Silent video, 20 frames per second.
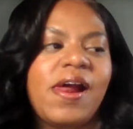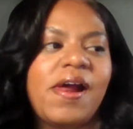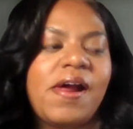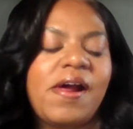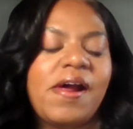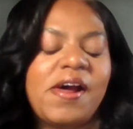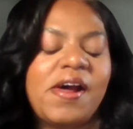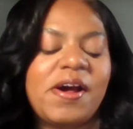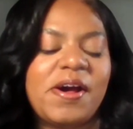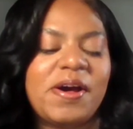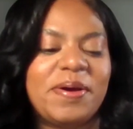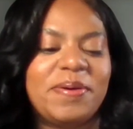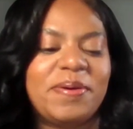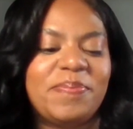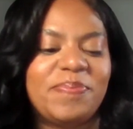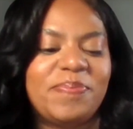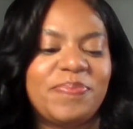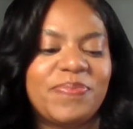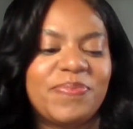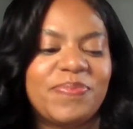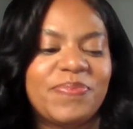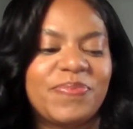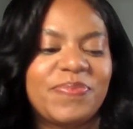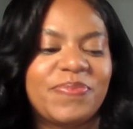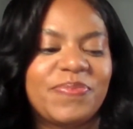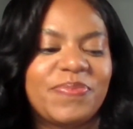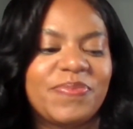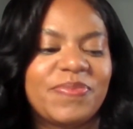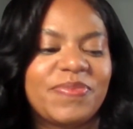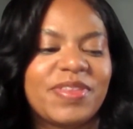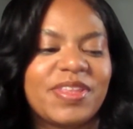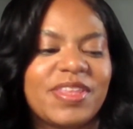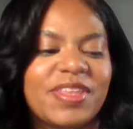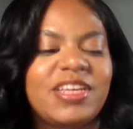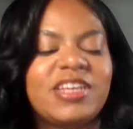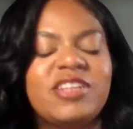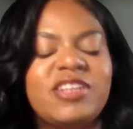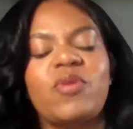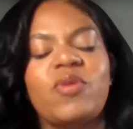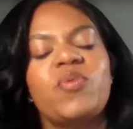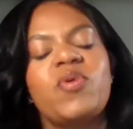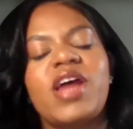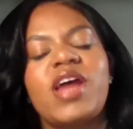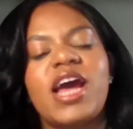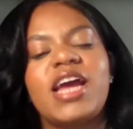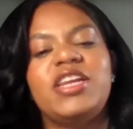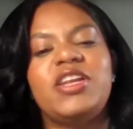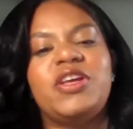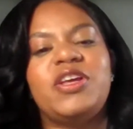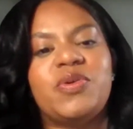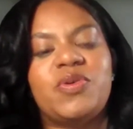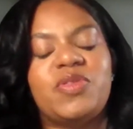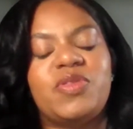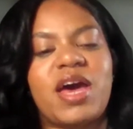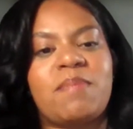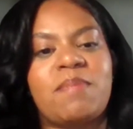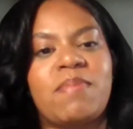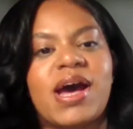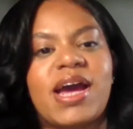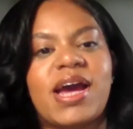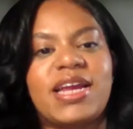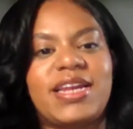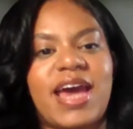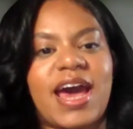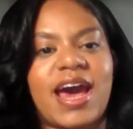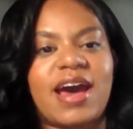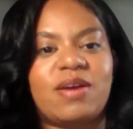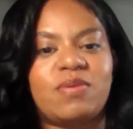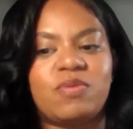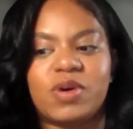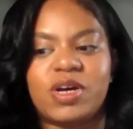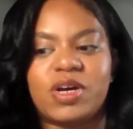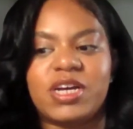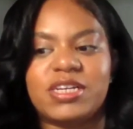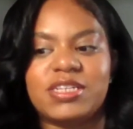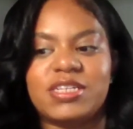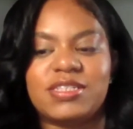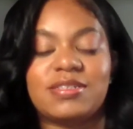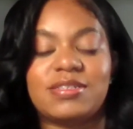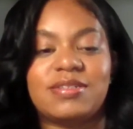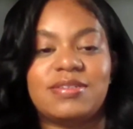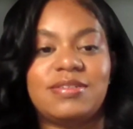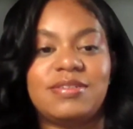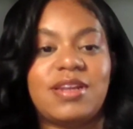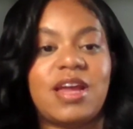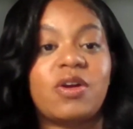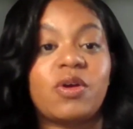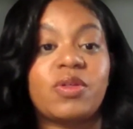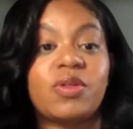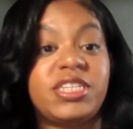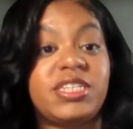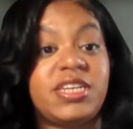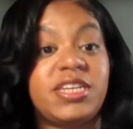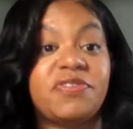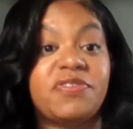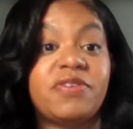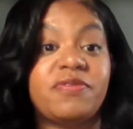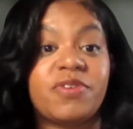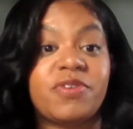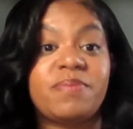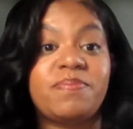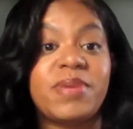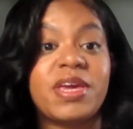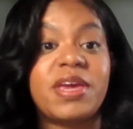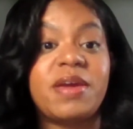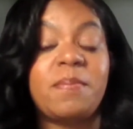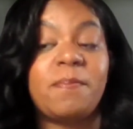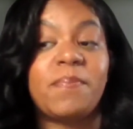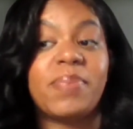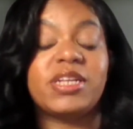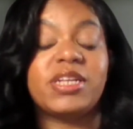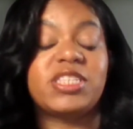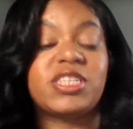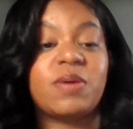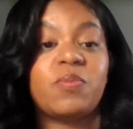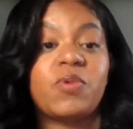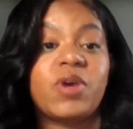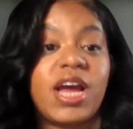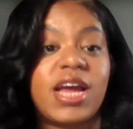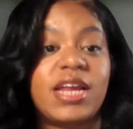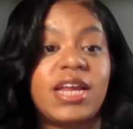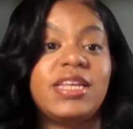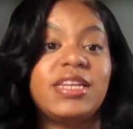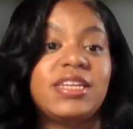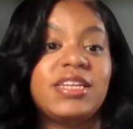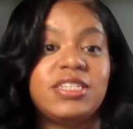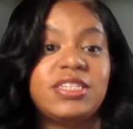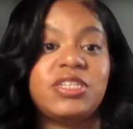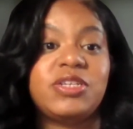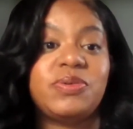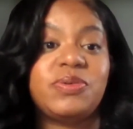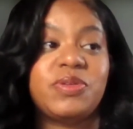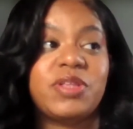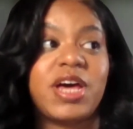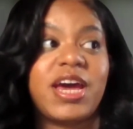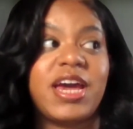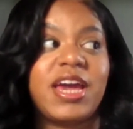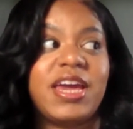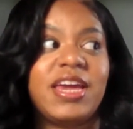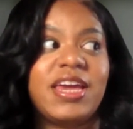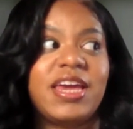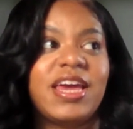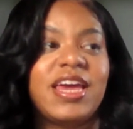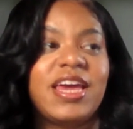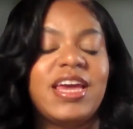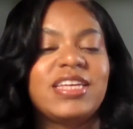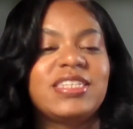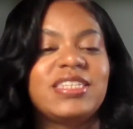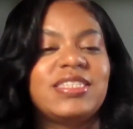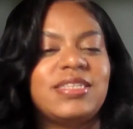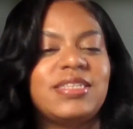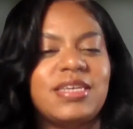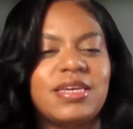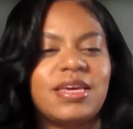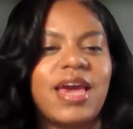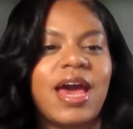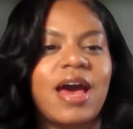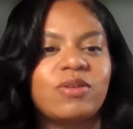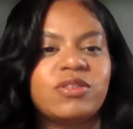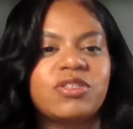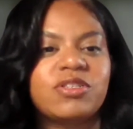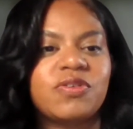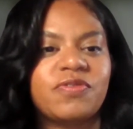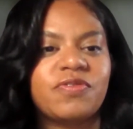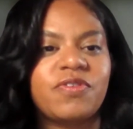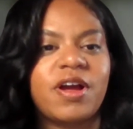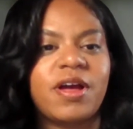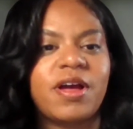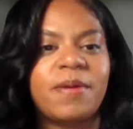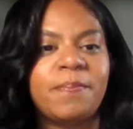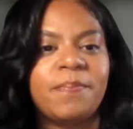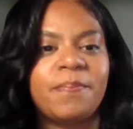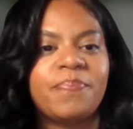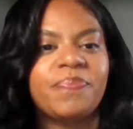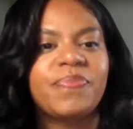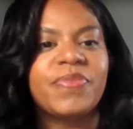um this is when I knew that my dad was not only different from me, but someone I needed to like seek counsel from.